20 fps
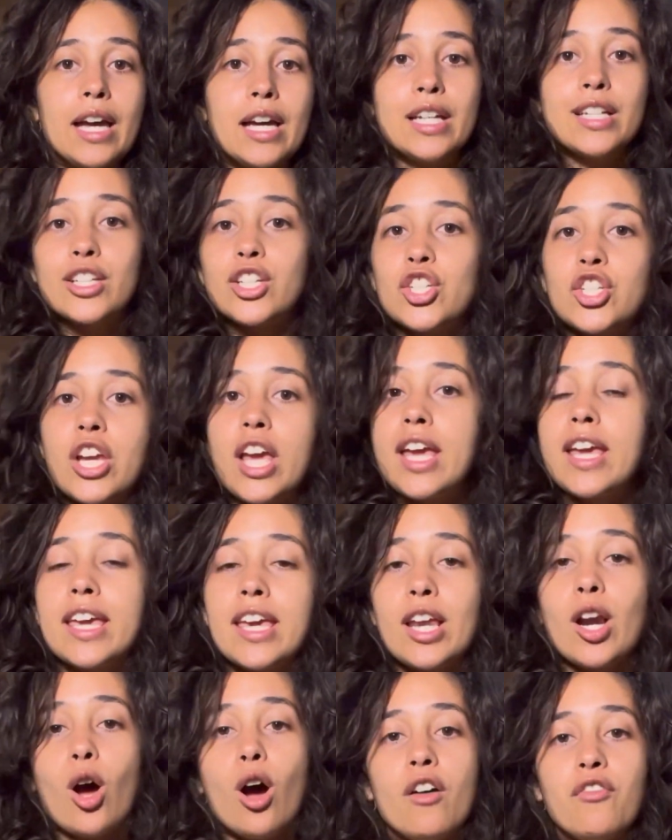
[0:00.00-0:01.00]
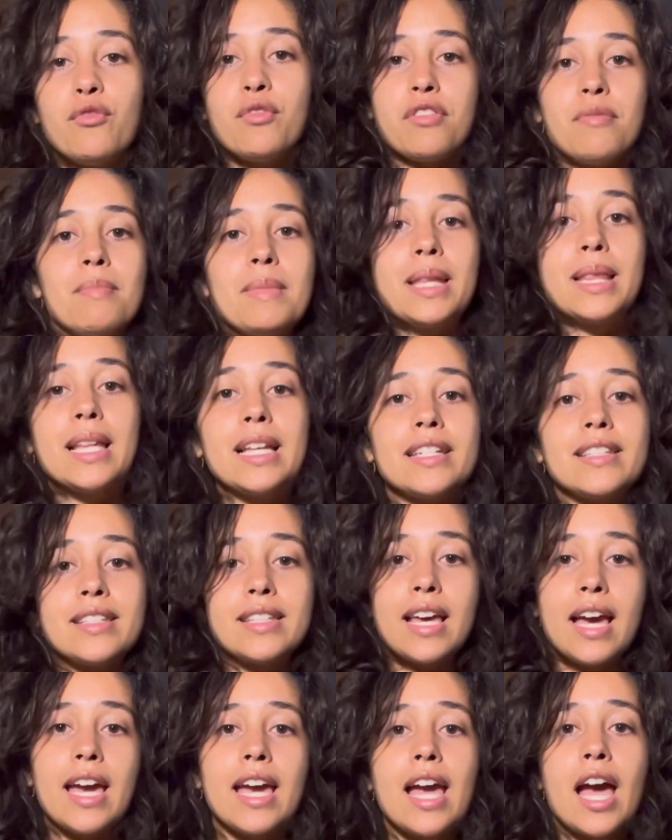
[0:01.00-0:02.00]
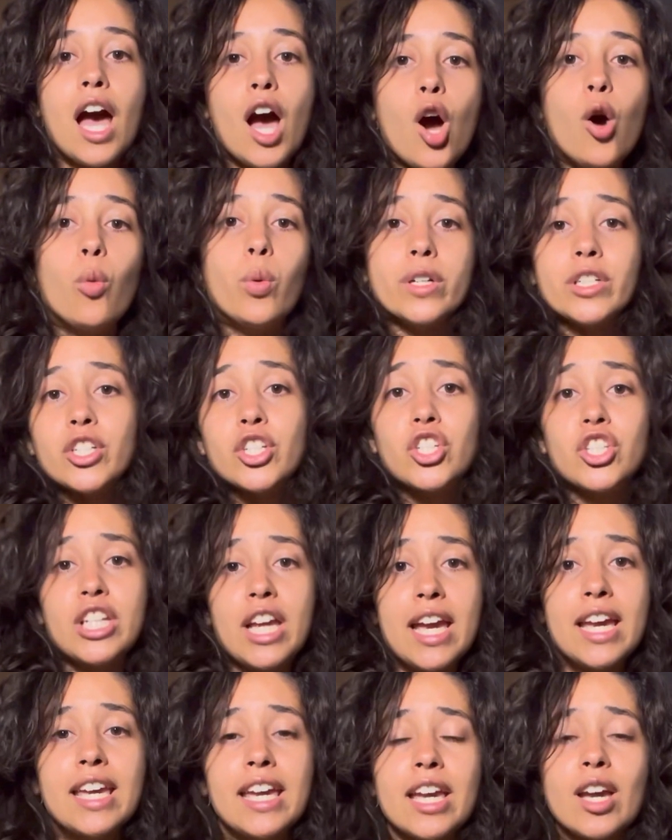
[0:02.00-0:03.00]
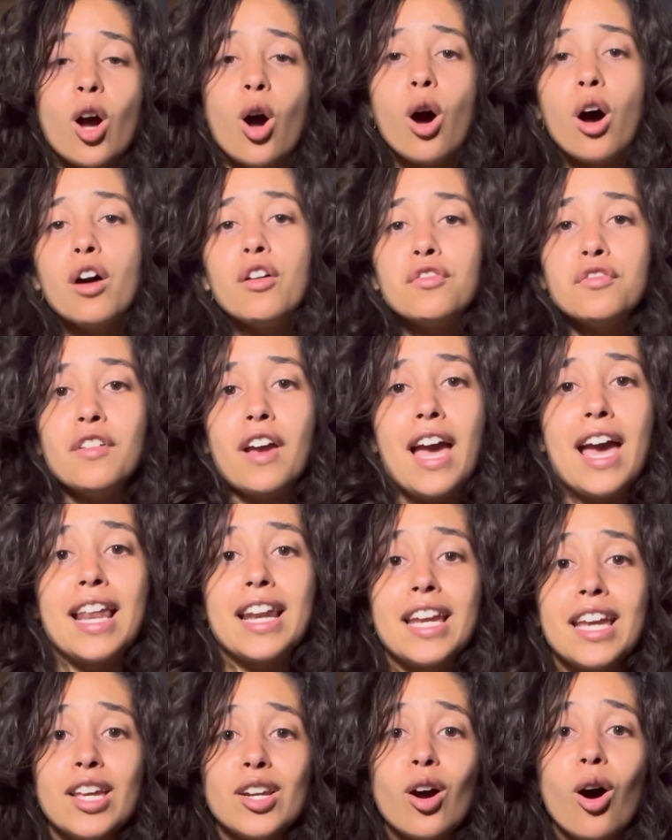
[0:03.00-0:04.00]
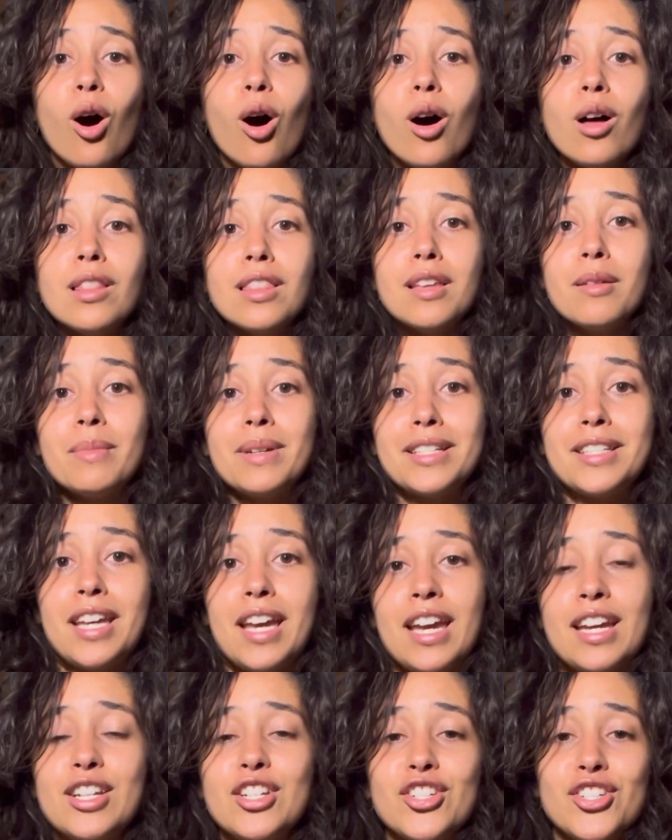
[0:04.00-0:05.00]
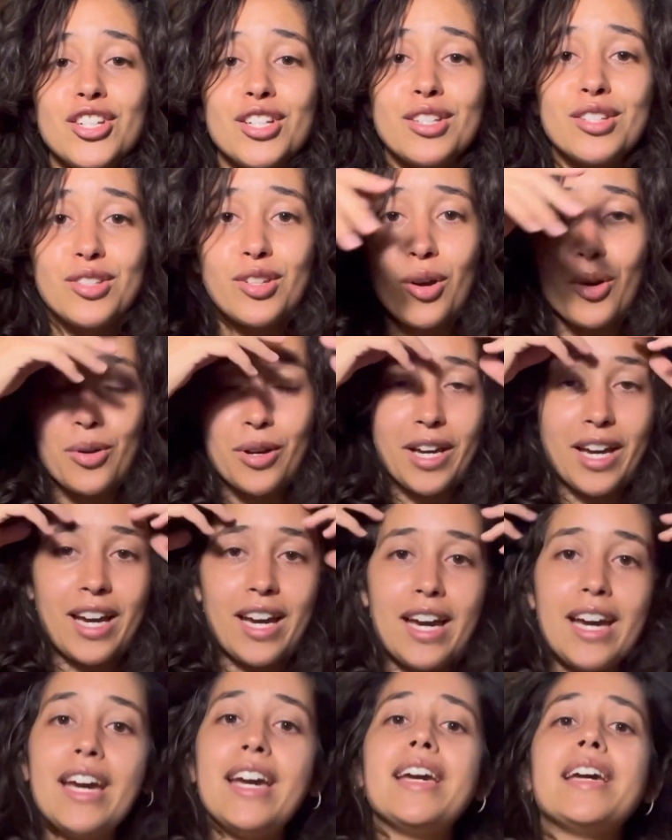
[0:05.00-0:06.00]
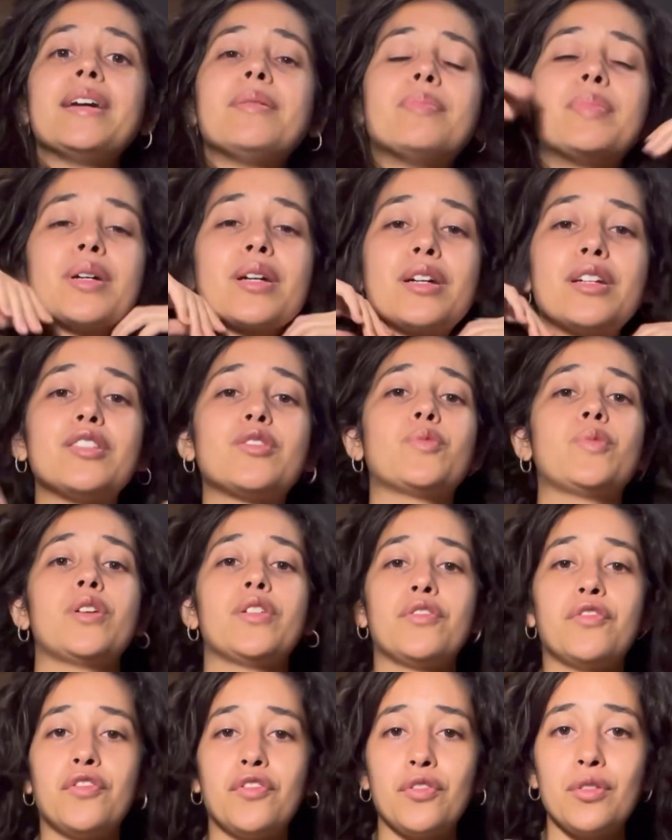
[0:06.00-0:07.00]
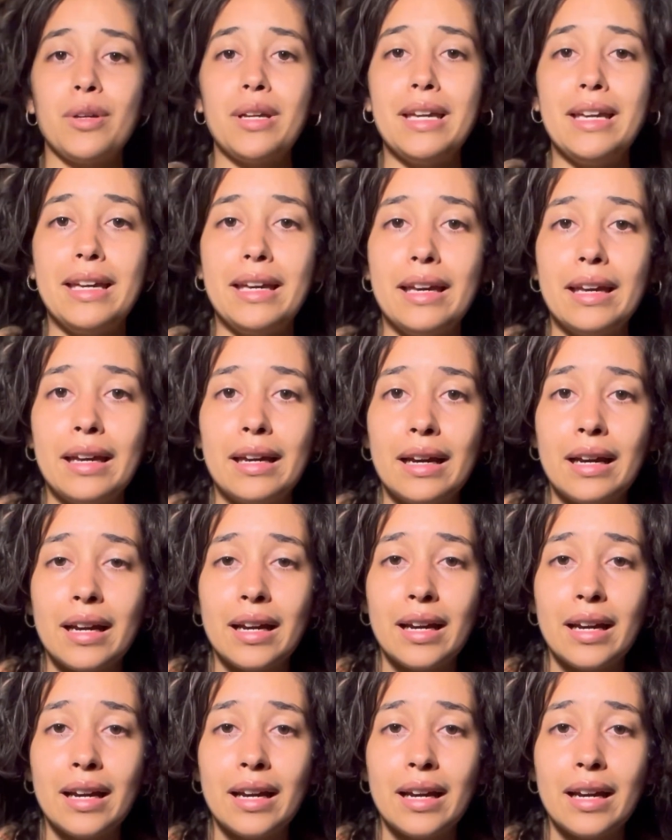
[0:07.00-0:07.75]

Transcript: Shake it off with me. Let's say we're shaking off any and all limitations, okay? Because we're free.